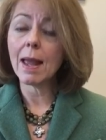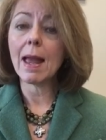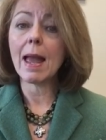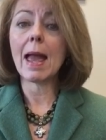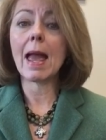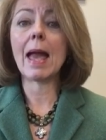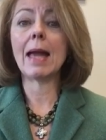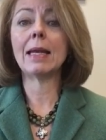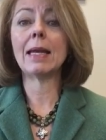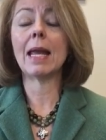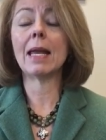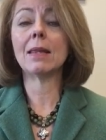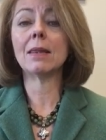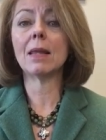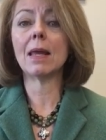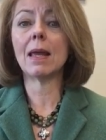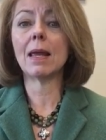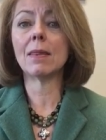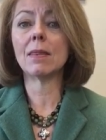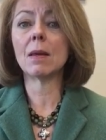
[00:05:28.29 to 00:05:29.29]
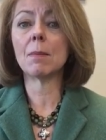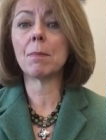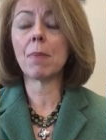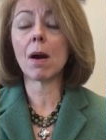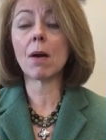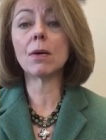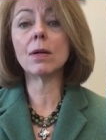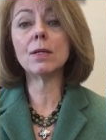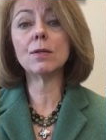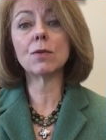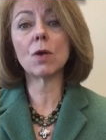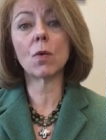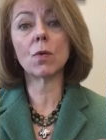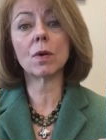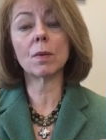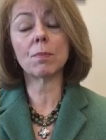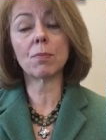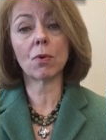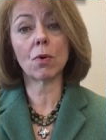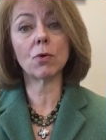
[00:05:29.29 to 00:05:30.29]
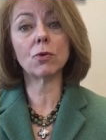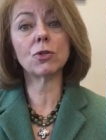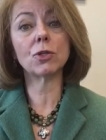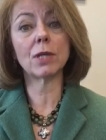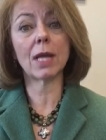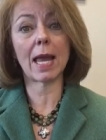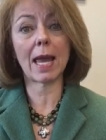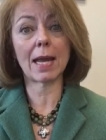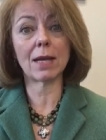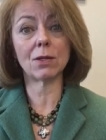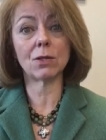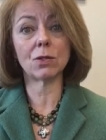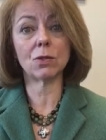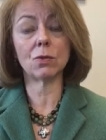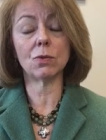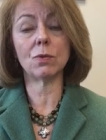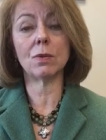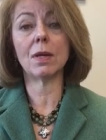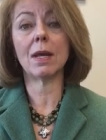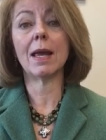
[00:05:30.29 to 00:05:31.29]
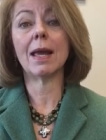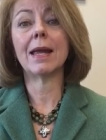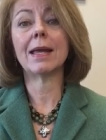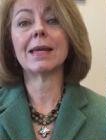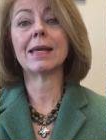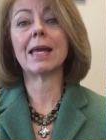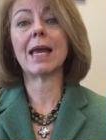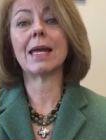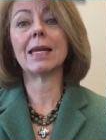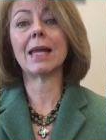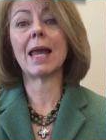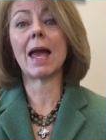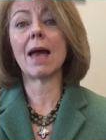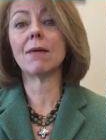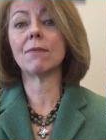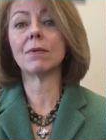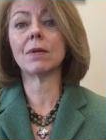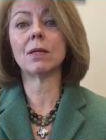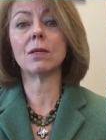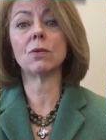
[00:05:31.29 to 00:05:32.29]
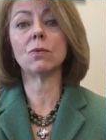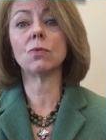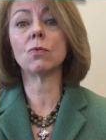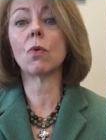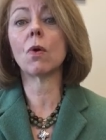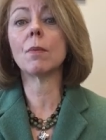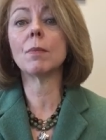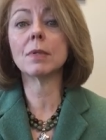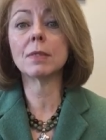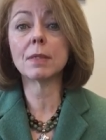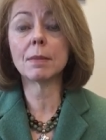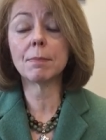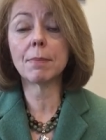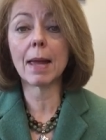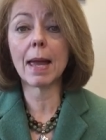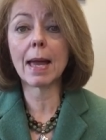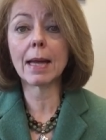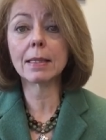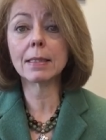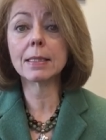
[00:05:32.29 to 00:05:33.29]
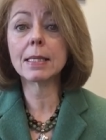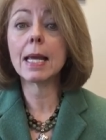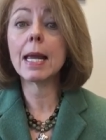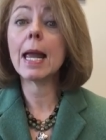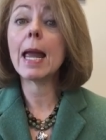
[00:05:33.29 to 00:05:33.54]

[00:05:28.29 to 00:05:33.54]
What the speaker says: and the party's own approach and attitude can have an enormous impact,